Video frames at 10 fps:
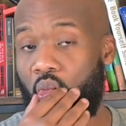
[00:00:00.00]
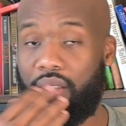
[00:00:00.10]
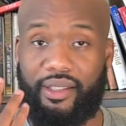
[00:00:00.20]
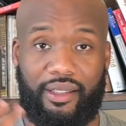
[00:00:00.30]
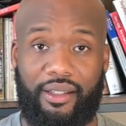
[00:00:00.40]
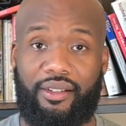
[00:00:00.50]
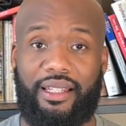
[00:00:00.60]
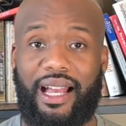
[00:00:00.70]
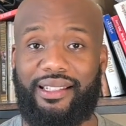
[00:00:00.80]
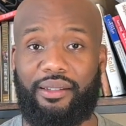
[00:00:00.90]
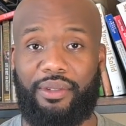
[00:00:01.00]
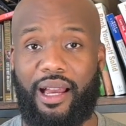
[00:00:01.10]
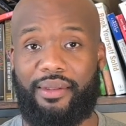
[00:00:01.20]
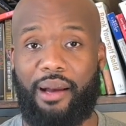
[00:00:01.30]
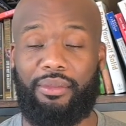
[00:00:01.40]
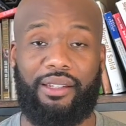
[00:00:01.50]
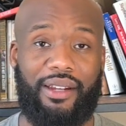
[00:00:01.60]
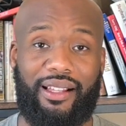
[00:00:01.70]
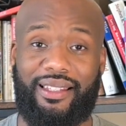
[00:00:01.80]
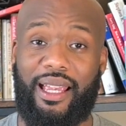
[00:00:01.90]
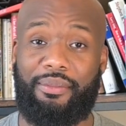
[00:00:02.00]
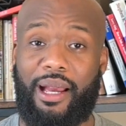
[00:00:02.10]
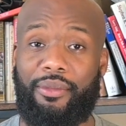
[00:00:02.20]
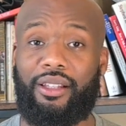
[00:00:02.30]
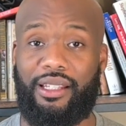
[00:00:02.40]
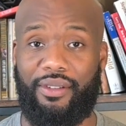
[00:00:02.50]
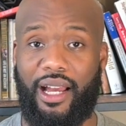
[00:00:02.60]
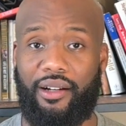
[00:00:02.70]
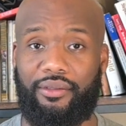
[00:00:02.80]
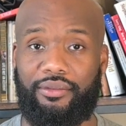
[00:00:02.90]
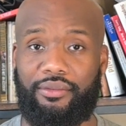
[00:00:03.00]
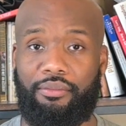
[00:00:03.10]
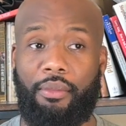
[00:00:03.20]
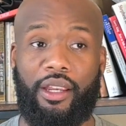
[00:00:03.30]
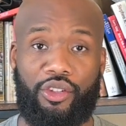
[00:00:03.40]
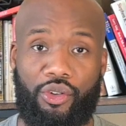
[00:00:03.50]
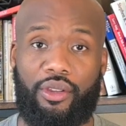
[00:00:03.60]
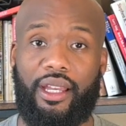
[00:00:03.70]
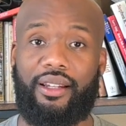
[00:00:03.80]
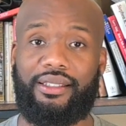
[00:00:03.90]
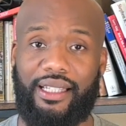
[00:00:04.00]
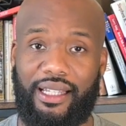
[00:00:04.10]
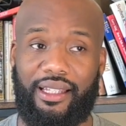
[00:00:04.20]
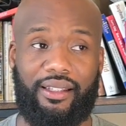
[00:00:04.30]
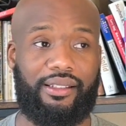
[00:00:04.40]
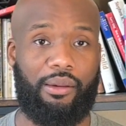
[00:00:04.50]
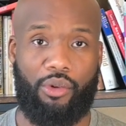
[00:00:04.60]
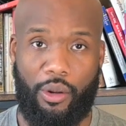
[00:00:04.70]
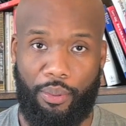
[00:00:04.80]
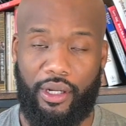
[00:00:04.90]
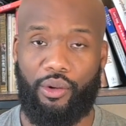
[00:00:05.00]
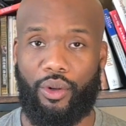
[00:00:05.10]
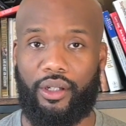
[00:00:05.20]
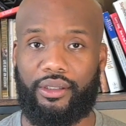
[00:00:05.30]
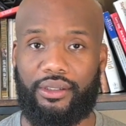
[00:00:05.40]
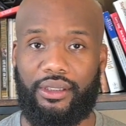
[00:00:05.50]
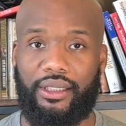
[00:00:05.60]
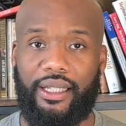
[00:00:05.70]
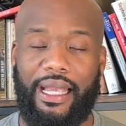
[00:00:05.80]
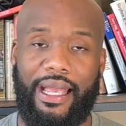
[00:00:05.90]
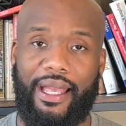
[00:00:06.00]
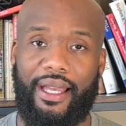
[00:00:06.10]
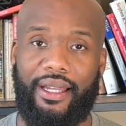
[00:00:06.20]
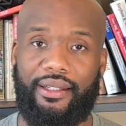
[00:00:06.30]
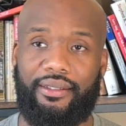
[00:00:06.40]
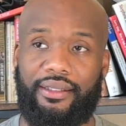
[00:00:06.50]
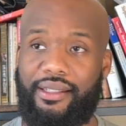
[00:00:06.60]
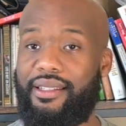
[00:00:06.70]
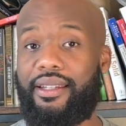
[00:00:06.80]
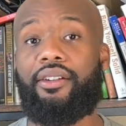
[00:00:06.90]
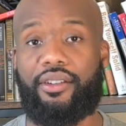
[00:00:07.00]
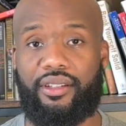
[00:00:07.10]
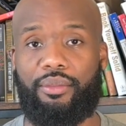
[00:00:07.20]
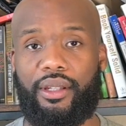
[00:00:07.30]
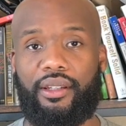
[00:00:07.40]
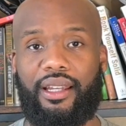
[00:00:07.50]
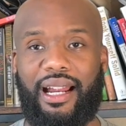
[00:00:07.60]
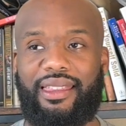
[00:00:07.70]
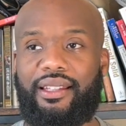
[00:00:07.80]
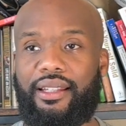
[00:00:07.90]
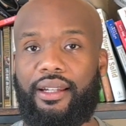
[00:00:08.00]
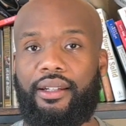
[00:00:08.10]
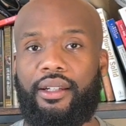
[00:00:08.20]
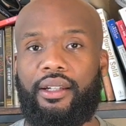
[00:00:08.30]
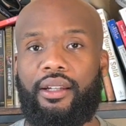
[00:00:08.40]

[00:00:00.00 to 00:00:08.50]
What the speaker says: Listen, there's nights sometimes I'm leaving out the same time they're leaving out, making sure they understand that, listen, I'm going to put in work and this is serious to me. And I think that